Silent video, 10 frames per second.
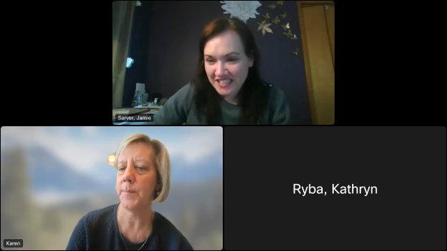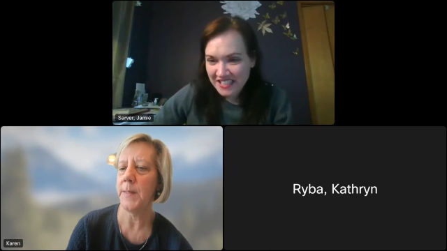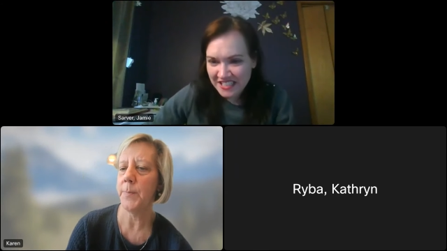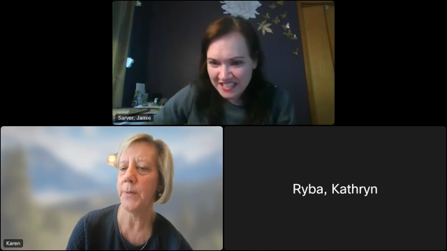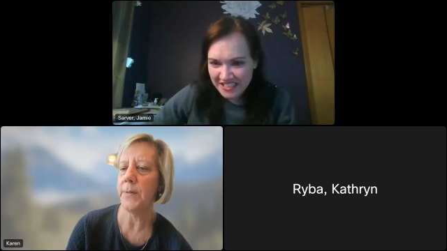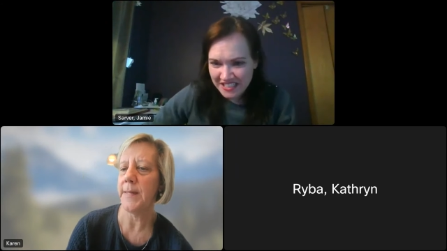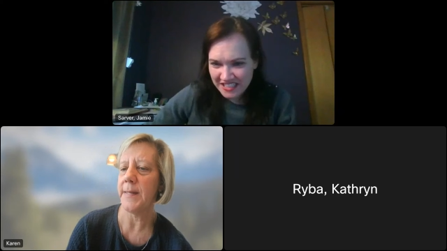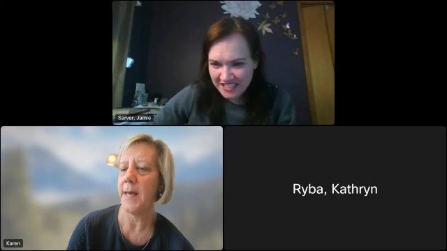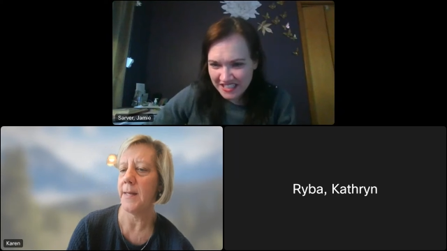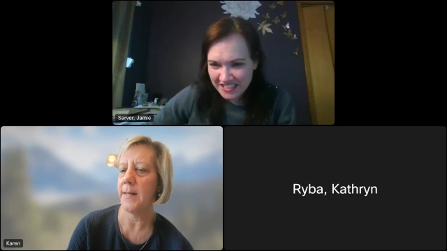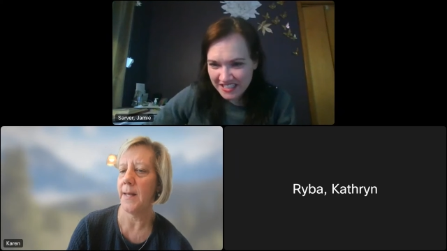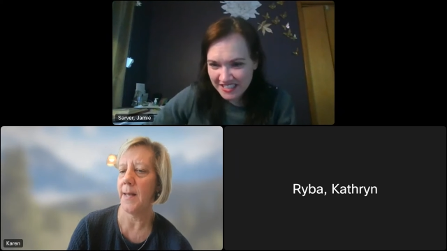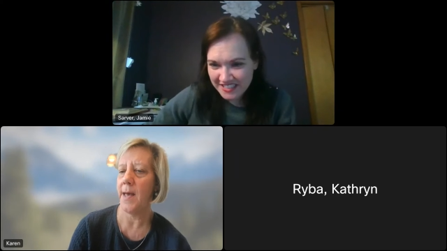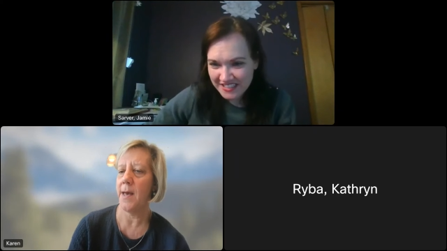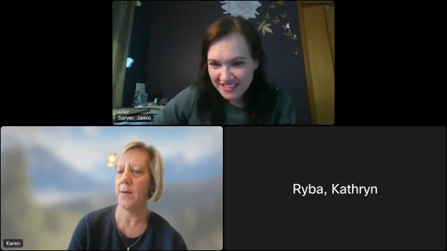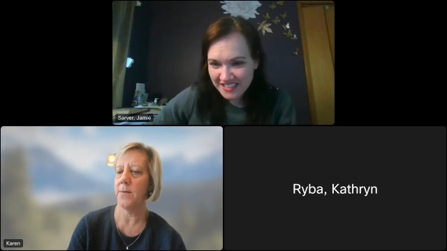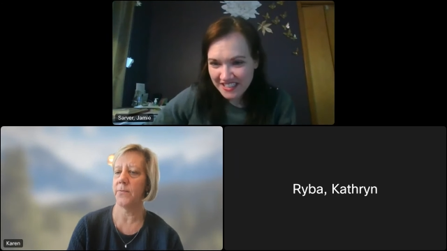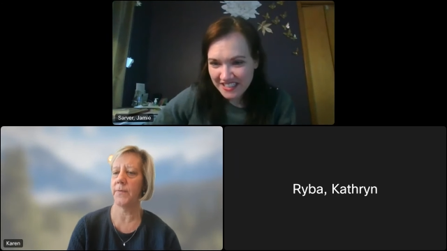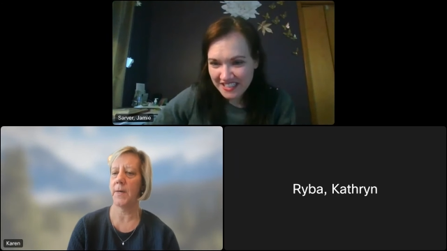Speaker 1: People that have